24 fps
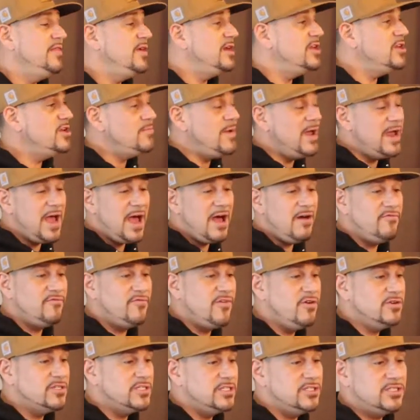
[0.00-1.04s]
then you may have
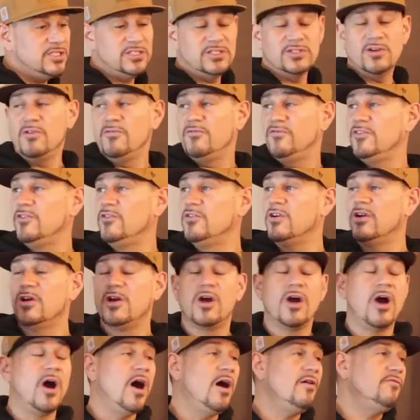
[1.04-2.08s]
folks that just don't feel
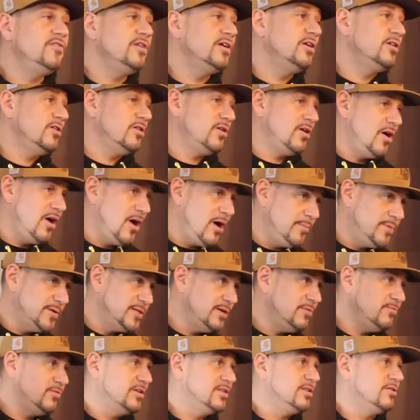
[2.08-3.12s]
confident or
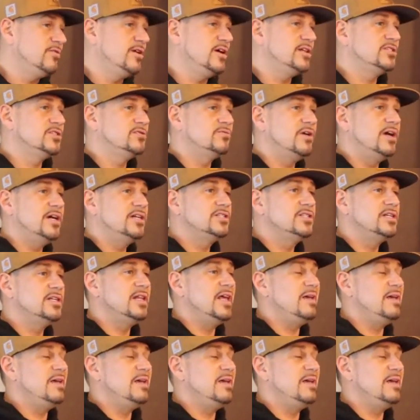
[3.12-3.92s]
competent with the restoration.